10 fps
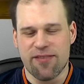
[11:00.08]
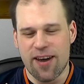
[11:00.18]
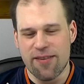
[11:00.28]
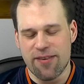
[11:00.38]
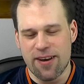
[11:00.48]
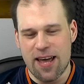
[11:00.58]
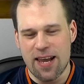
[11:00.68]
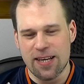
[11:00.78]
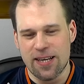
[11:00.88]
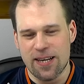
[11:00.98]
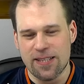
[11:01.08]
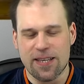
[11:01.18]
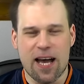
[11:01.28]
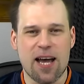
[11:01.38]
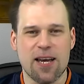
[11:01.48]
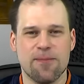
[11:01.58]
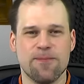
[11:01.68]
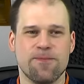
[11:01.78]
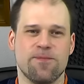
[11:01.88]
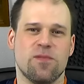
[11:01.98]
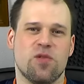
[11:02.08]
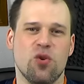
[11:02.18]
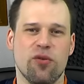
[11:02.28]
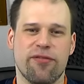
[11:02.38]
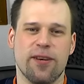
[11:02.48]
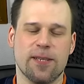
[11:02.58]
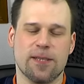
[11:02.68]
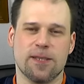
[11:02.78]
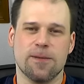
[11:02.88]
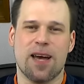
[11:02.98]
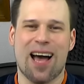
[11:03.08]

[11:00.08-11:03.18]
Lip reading: finale, and I am two things.